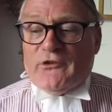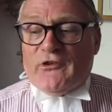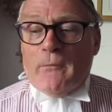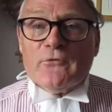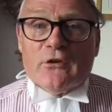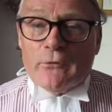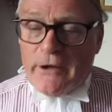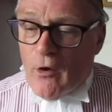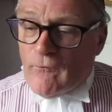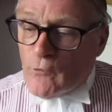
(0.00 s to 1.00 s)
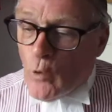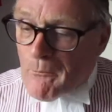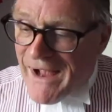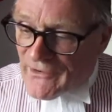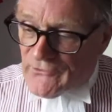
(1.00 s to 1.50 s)
some degree of
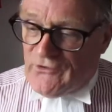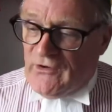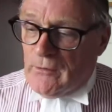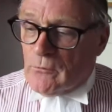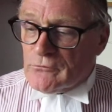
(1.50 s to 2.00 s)
normality will